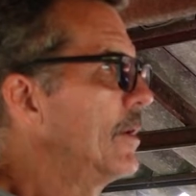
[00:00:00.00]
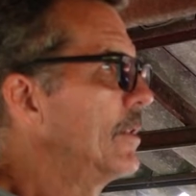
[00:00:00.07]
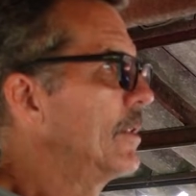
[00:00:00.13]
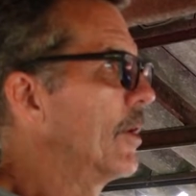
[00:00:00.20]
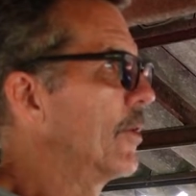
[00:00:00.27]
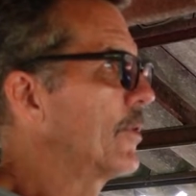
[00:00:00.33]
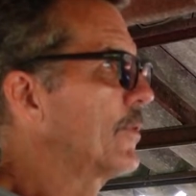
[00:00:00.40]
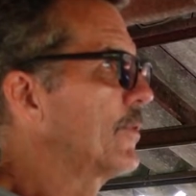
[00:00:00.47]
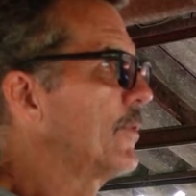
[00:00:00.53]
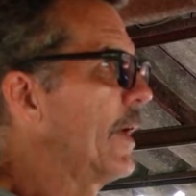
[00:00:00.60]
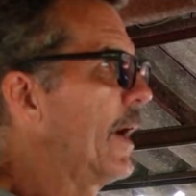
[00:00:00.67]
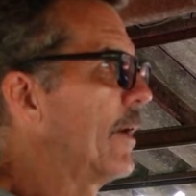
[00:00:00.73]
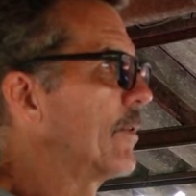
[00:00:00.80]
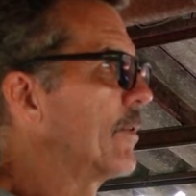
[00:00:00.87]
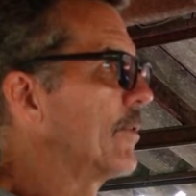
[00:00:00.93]
lotus
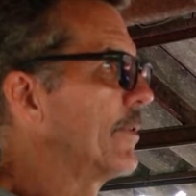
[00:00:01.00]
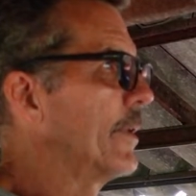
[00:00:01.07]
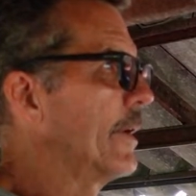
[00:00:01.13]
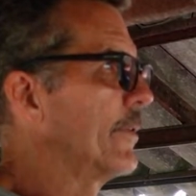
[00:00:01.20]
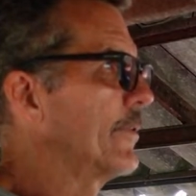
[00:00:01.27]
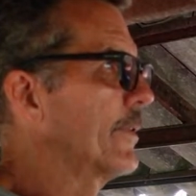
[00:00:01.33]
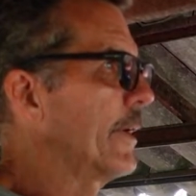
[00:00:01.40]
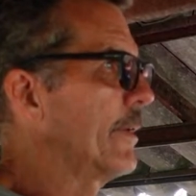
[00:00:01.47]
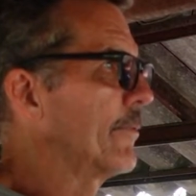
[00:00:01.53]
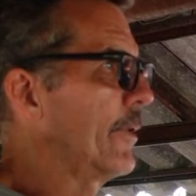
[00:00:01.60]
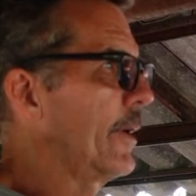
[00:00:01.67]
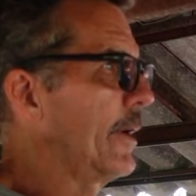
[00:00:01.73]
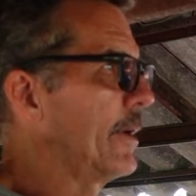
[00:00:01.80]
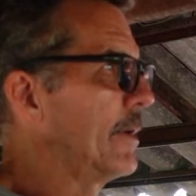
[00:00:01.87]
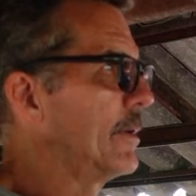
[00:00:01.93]
flower over there is getting
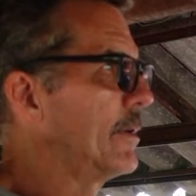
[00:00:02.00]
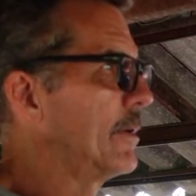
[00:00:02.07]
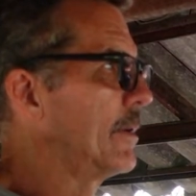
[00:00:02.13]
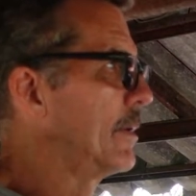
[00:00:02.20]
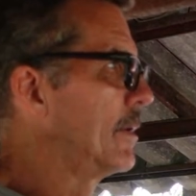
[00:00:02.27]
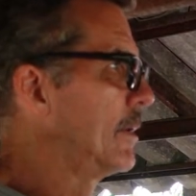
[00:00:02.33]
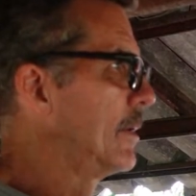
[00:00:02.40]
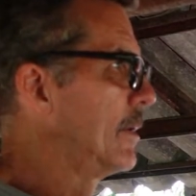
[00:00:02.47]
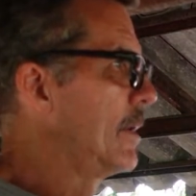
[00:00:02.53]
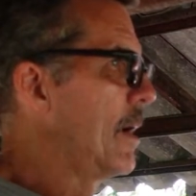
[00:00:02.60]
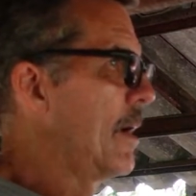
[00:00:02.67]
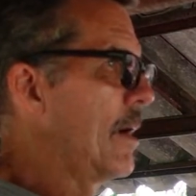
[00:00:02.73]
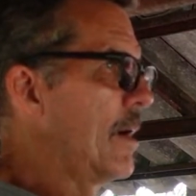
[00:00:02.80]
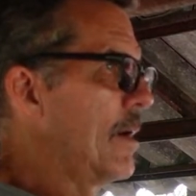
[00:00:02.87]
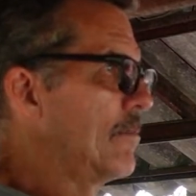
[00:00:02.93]
ready to
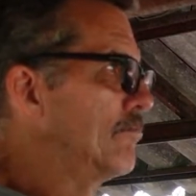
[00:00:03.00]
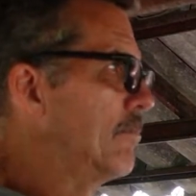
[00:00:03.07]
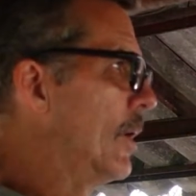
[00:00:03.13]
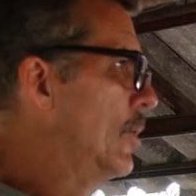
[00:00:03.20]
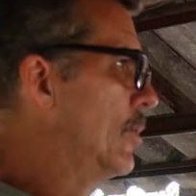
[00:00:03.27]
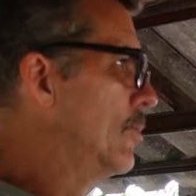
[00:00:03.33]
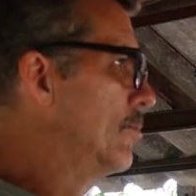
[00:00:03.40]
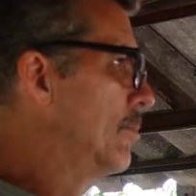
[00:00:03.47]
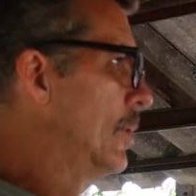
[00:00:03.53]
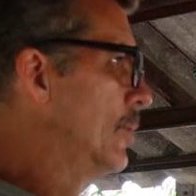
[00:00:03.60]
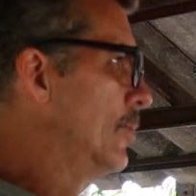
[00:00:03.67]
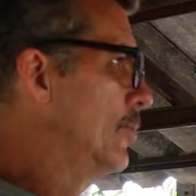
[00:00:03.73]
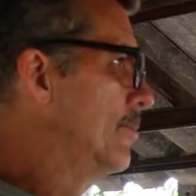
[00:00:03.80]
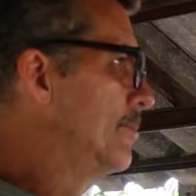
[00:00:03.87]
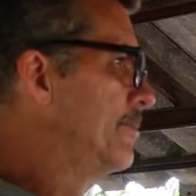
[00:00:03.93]

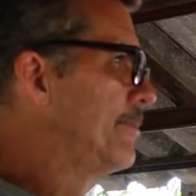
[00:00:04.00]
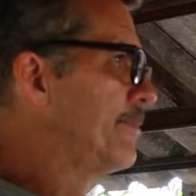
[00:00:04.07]
bloom.